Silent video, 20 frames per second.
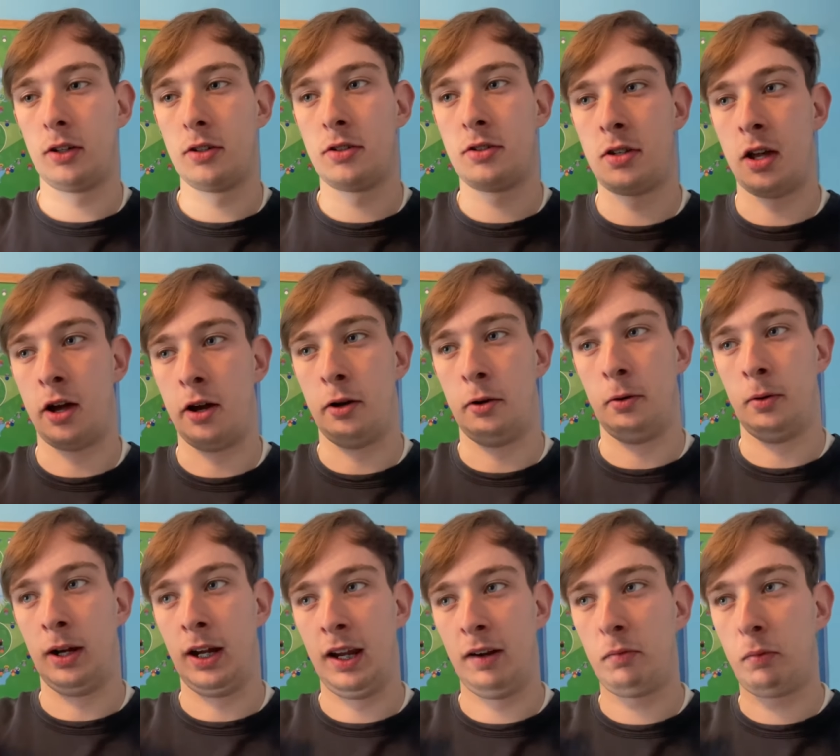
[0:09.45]
So
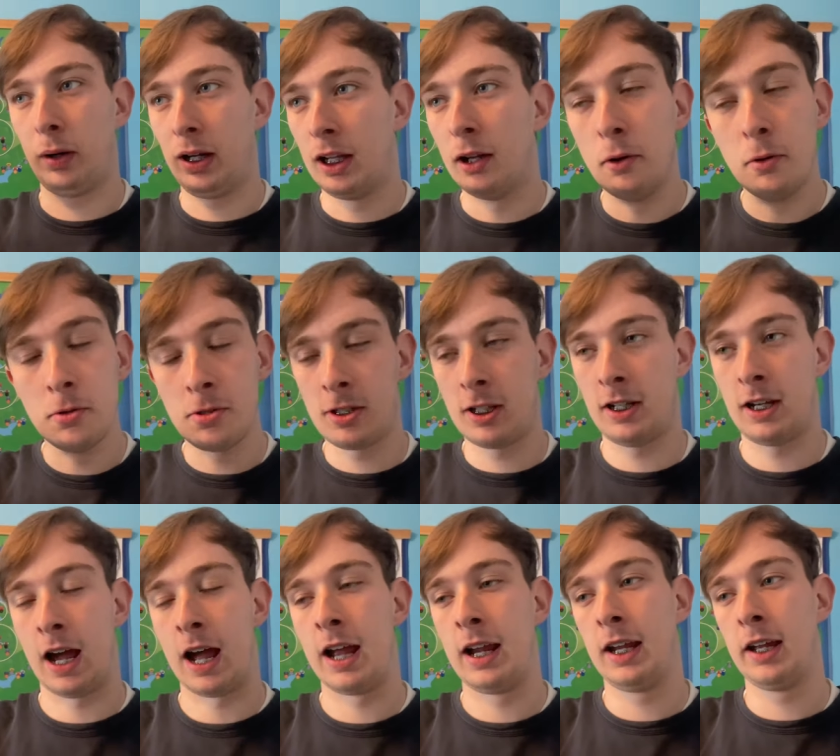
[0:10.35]
if we lose
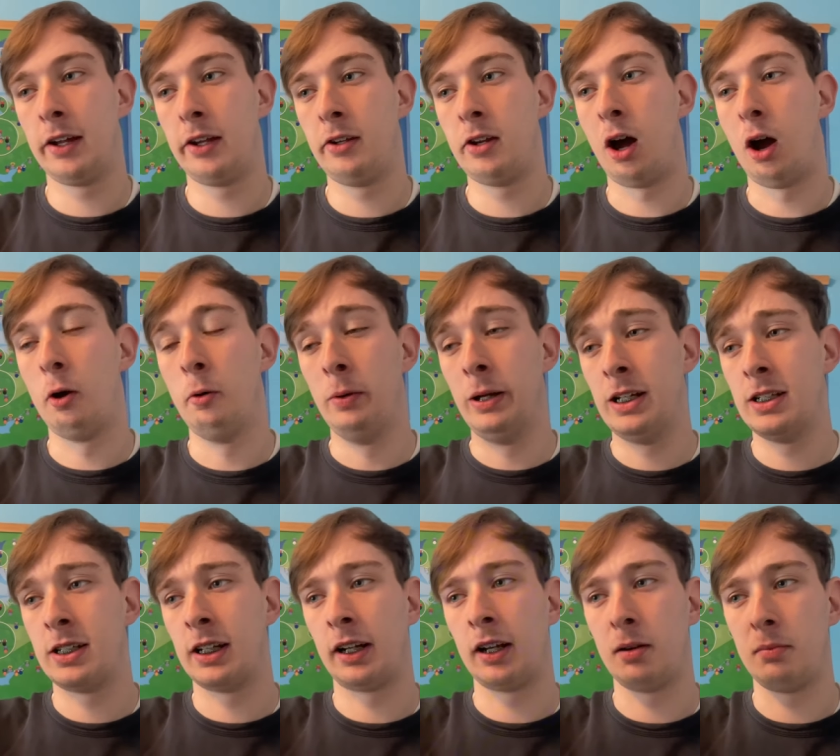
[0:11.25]
today, not only is
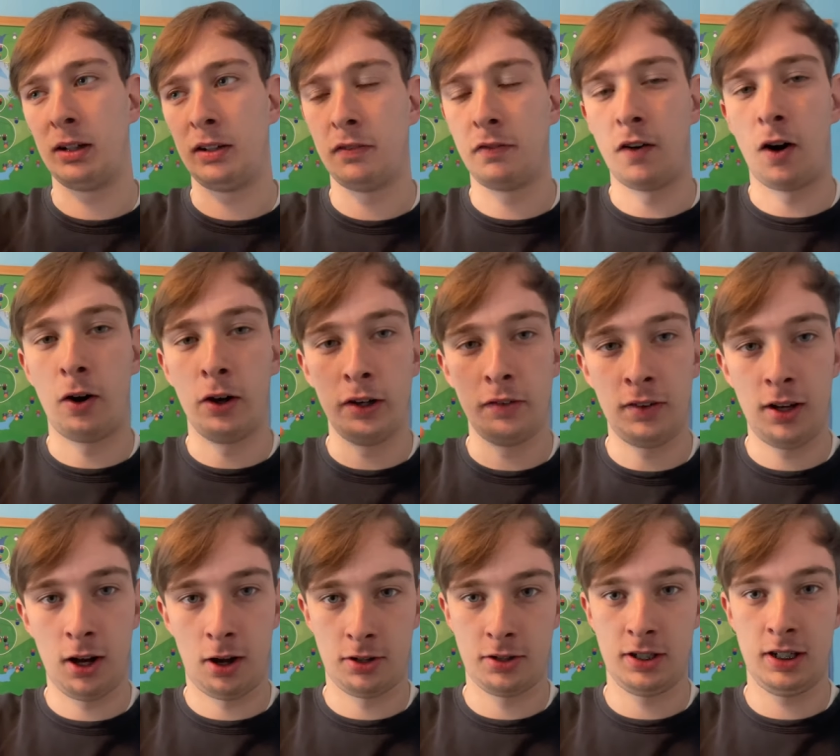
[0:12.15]
it going to be five
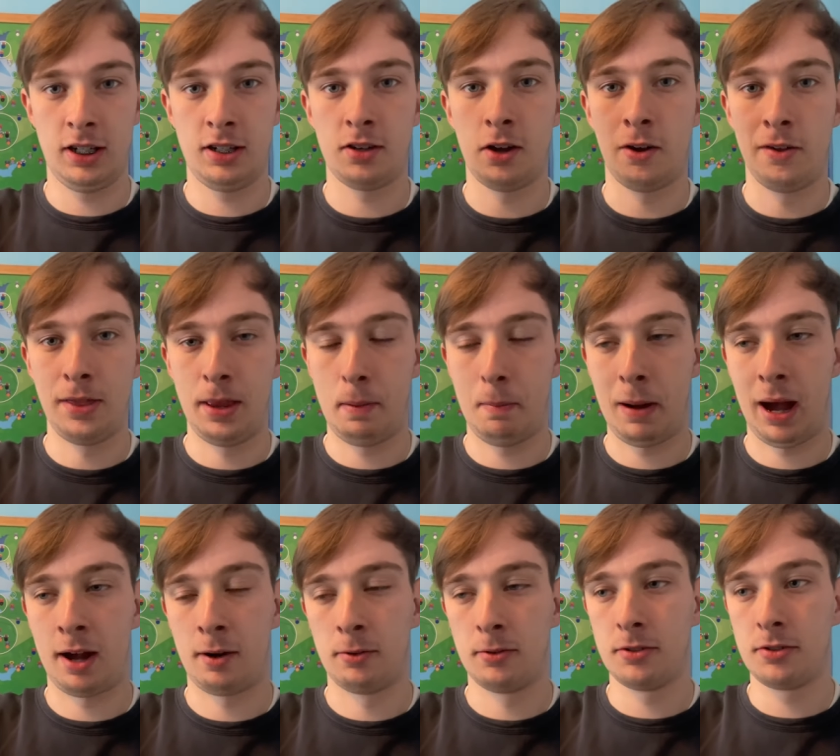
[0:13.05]
losses on the
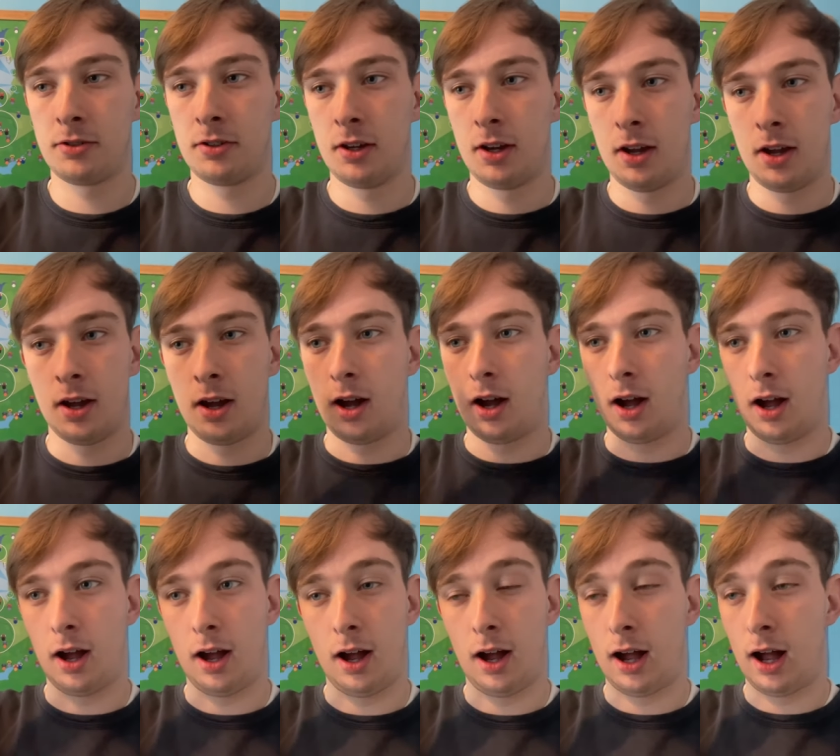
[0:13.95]
bounce,
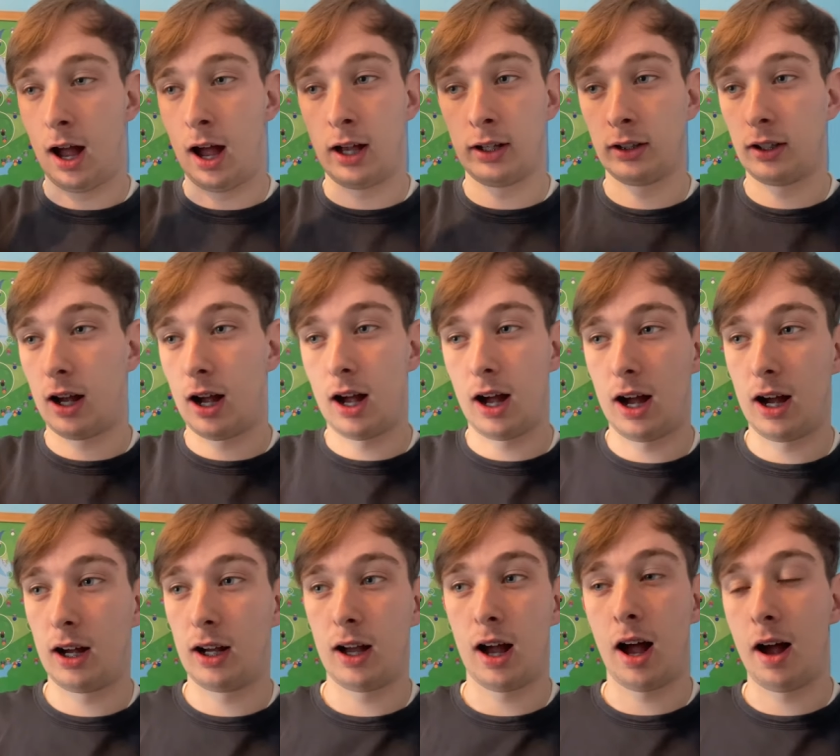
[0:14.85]
I,
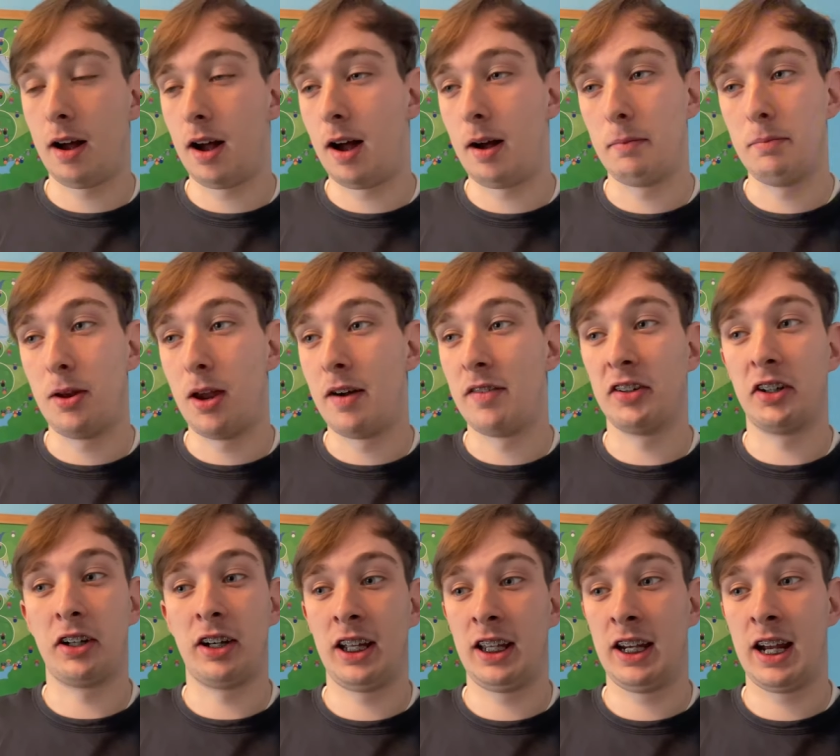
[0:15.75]
I, I'm never going
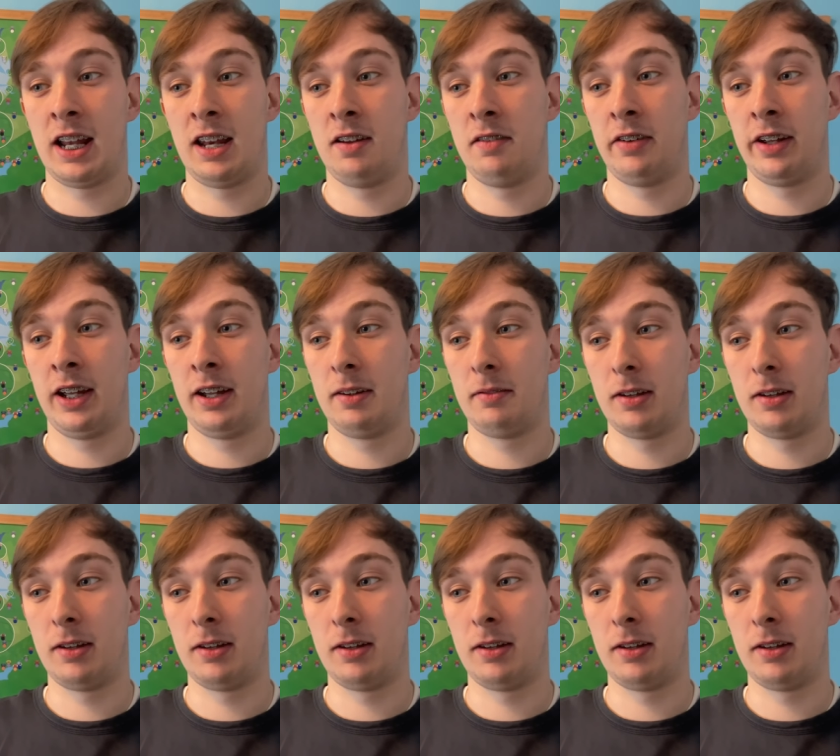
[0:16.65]
to hear the end of it.